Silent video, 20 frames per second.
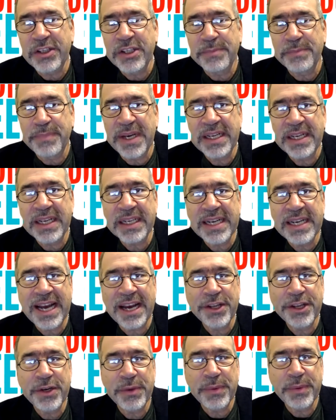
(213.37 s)
depending on how
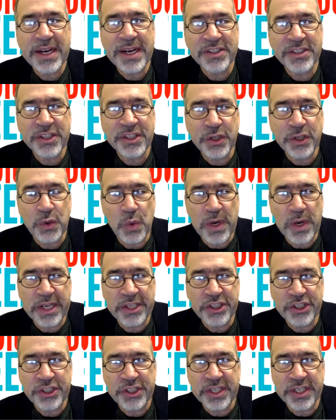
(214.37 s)
you ask the
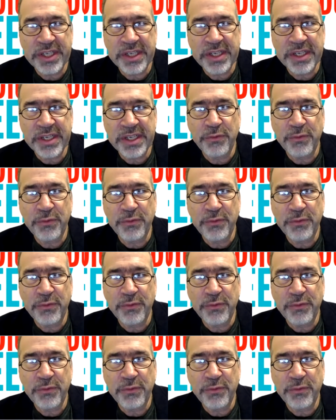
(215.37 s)
question,